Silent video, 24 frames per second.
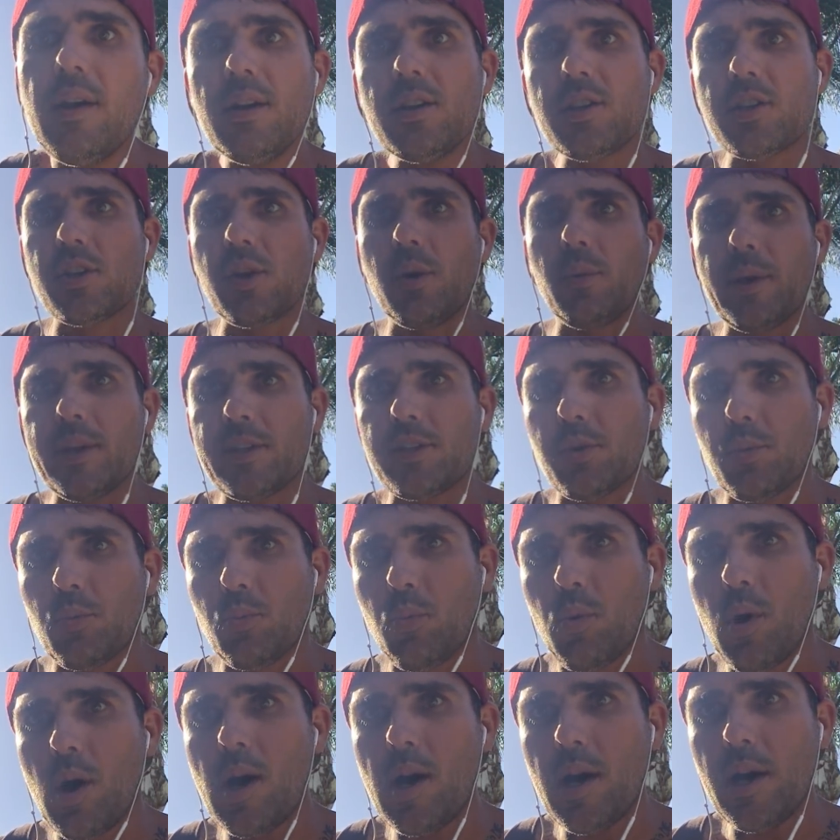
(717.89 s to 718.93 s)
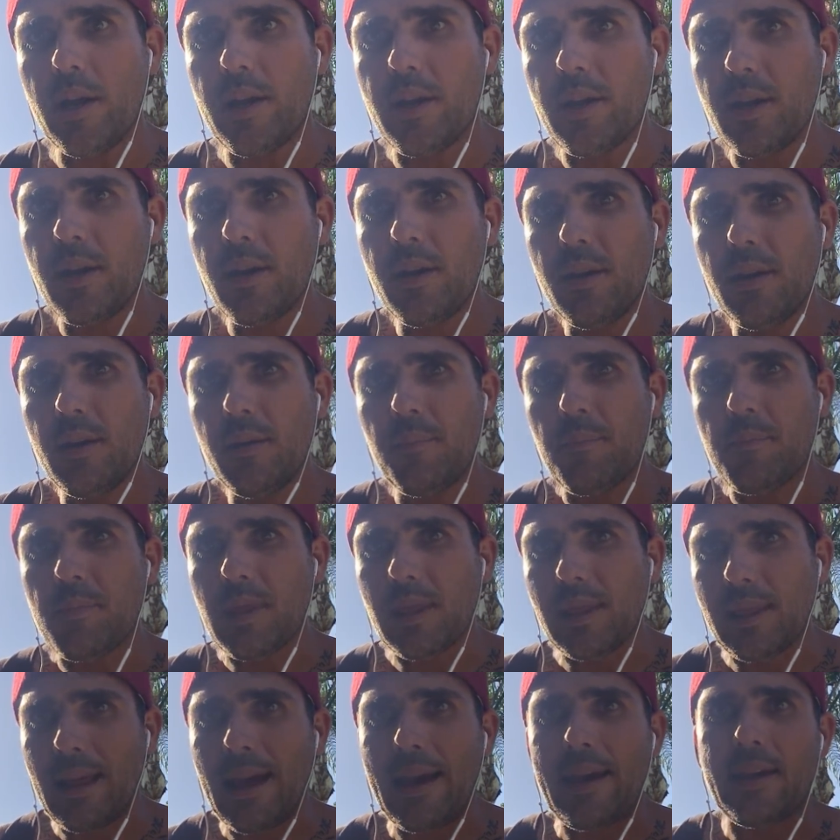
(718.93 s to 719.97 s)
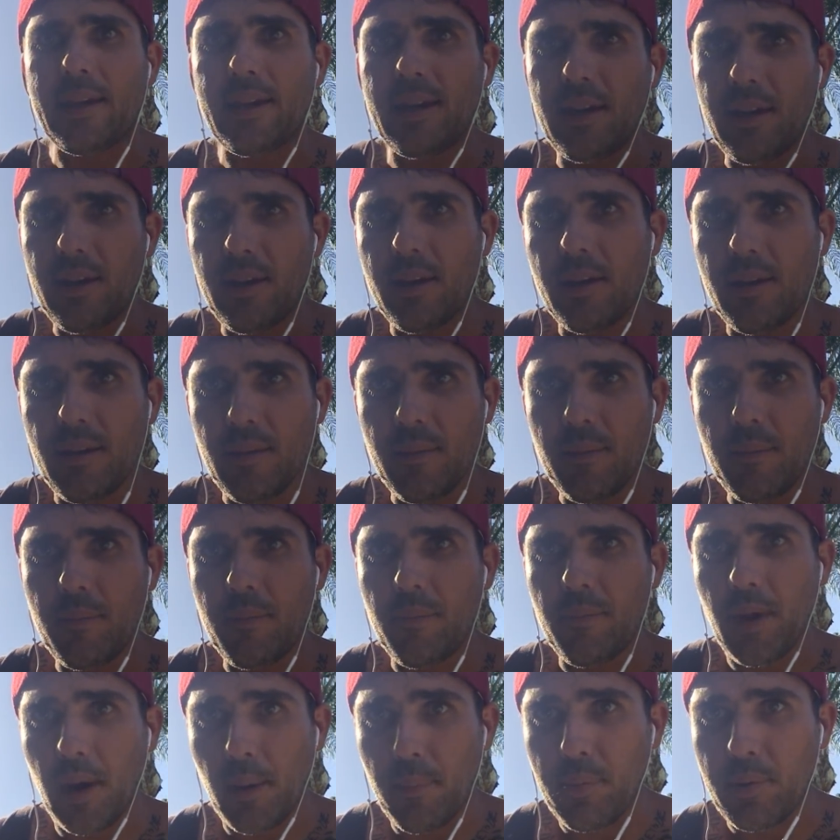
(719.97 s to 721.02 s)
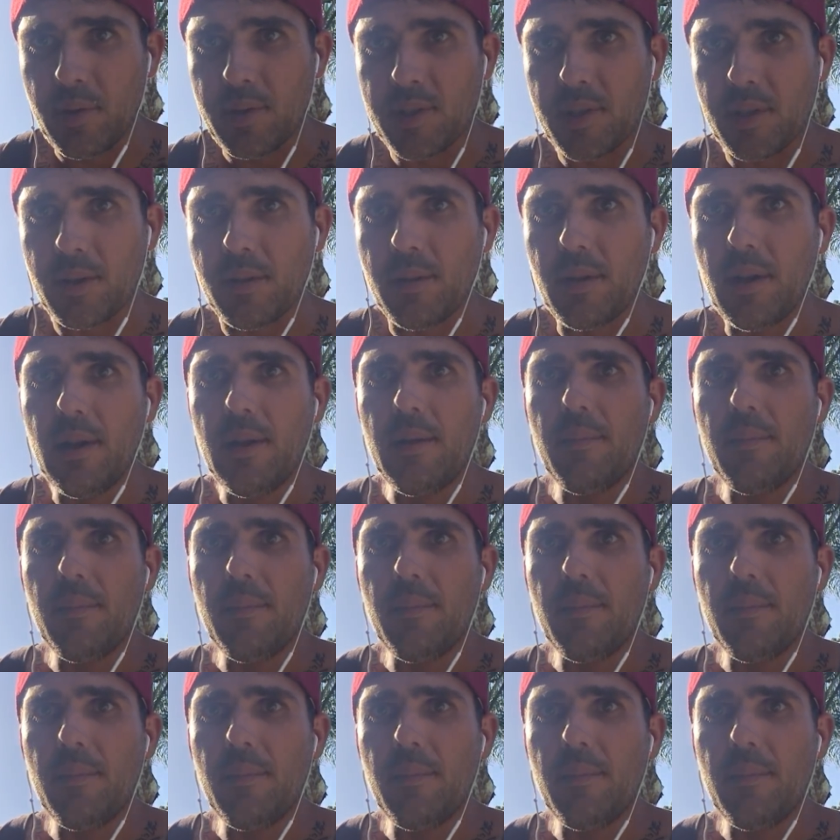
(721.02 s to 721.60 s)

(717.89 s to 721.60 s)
So it's run like a prison.